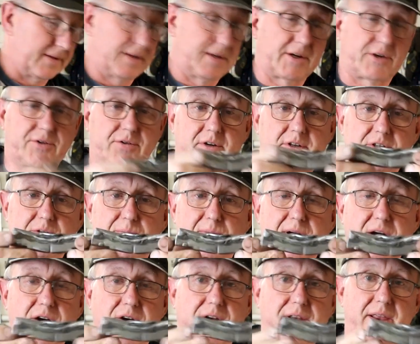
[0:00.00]
The
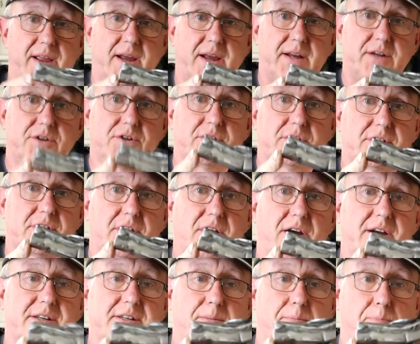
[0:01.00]
crossbar on that just
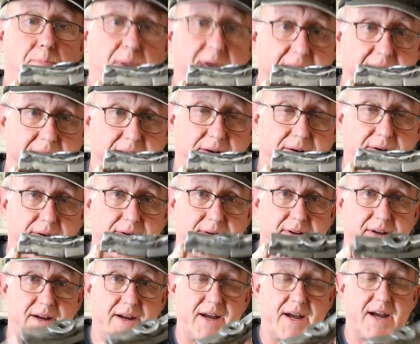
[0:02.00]
started to bend.
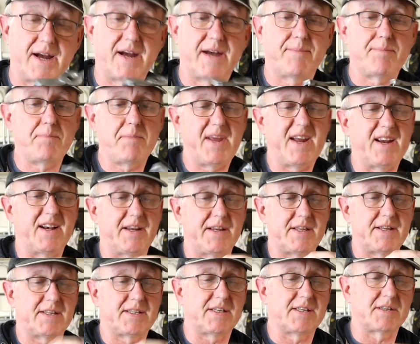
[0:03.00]
Admittedly,
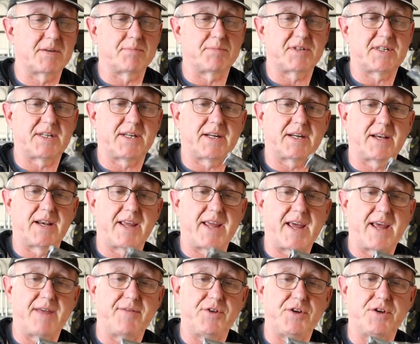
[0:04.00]
this isn't particularly
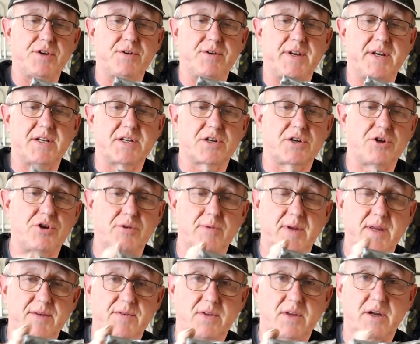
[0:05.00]
heavy duty tube,
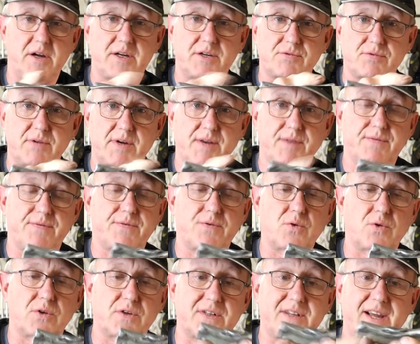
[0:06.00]
even though it's
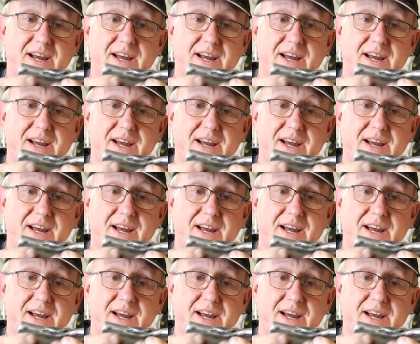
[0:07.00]
reinforced.